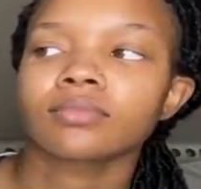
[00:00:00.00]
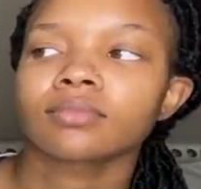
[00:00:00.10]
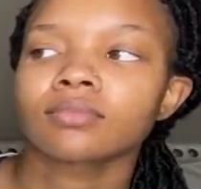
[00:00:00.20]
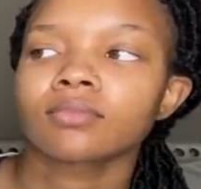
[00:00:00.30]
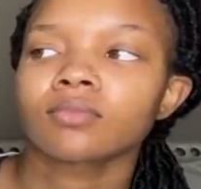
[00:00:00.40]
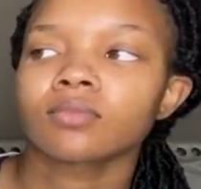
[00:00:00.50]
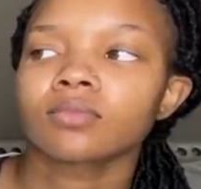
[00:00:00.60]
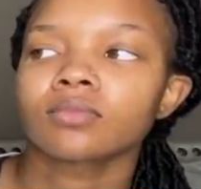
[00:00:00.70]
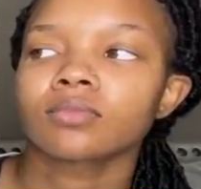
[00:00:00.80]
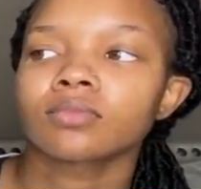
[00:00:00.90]

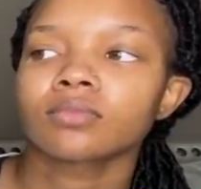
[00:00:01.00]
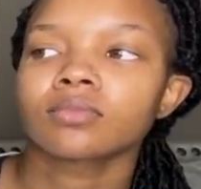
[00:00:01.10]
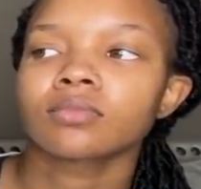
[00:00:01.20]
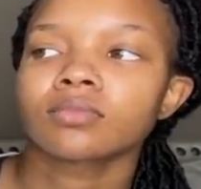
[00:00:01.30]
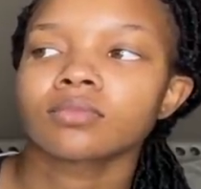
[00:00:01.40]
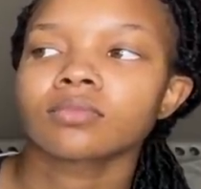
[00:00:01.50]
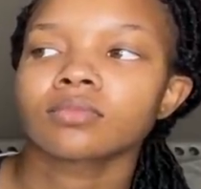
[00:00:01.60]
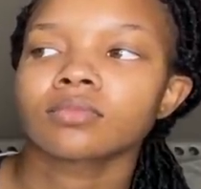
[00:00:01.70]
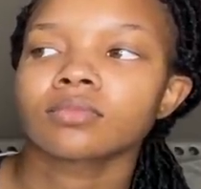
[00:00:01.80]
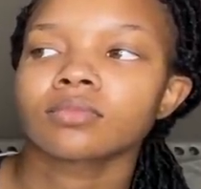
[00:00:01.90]

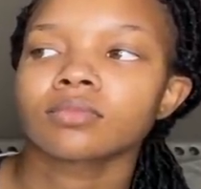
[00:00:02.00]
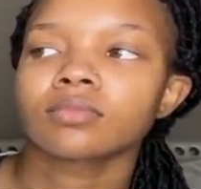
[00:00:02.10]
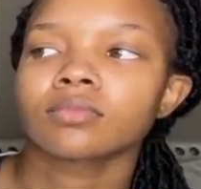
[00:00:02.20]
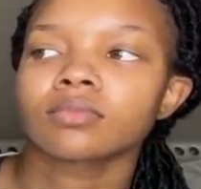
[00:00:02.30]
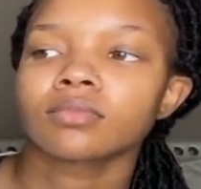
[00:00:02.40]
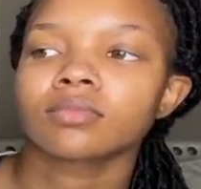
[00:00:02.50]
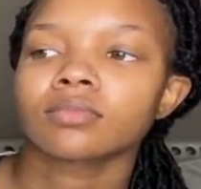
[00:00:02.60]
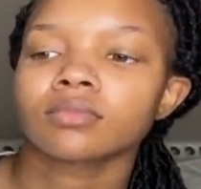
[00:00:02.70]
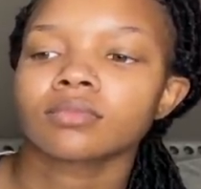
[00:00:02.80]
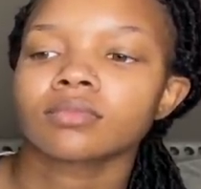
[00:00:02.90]

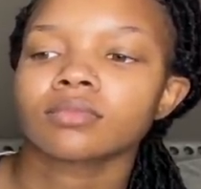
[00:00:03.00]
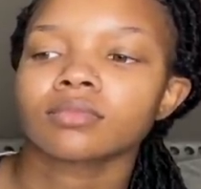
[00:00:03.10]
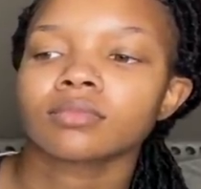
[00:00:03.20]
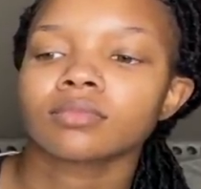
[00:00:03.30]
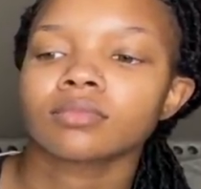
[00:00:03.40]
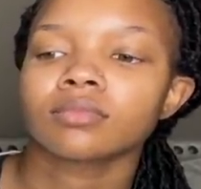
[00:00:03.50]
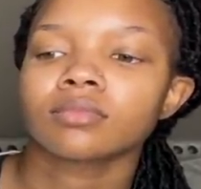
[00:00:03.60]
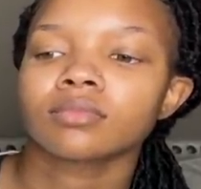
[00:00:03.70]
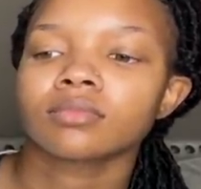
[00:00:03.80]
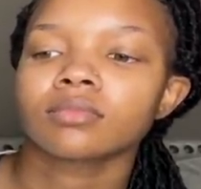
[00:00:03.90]

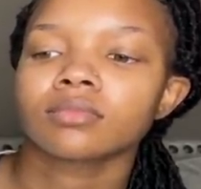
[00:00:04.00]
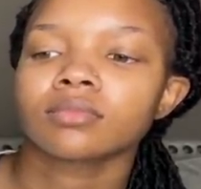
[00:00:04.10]
No words are spoken by the person on screen.